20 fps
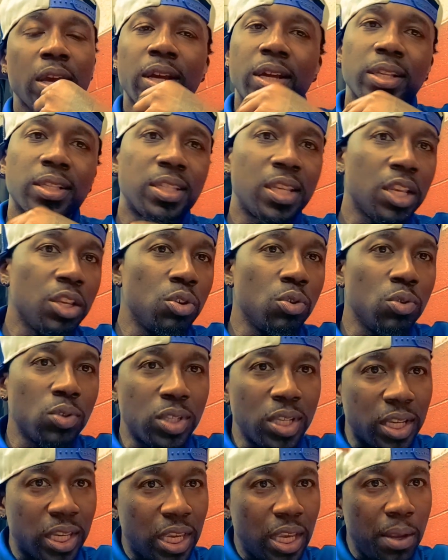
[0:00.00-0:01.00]
Continue
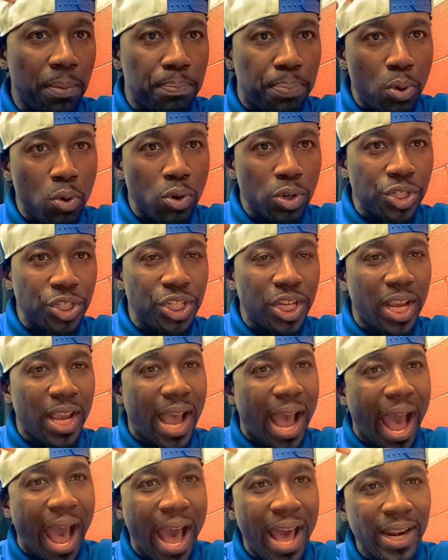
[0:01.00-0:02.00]
to keep
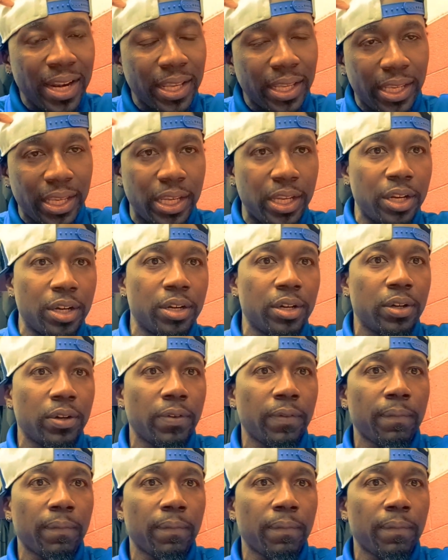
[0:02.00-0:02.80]
bullshit out of here.